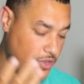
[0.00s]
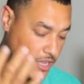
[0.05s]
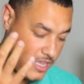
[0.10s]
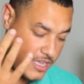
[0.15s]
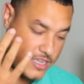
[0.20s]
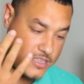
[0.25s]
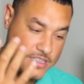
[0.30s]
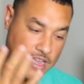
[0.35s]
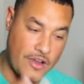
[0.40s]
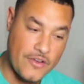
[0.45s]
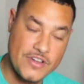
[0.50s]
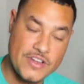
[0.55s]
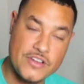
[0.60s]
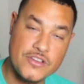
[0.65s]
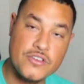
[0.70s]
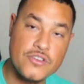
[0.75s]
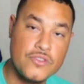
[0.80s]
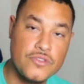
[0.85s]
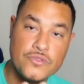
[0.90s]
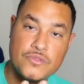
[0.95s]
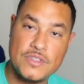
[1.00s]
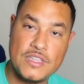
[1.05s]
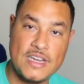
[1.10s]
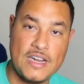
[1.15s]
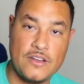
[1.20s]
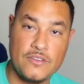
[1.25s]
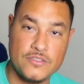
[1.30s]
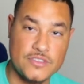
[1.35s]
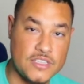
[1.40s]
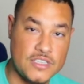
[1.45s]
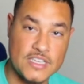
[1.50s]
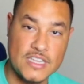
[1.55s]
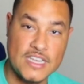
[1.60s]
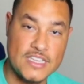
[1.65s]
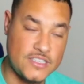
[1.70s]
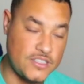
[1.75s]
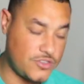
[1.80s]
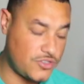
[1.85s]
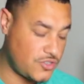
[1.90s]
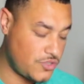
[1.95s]
because I already knew that I was gonna
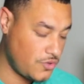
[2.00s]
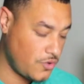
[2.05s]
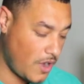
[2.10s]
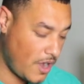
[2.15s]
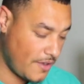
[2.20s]
get the shoe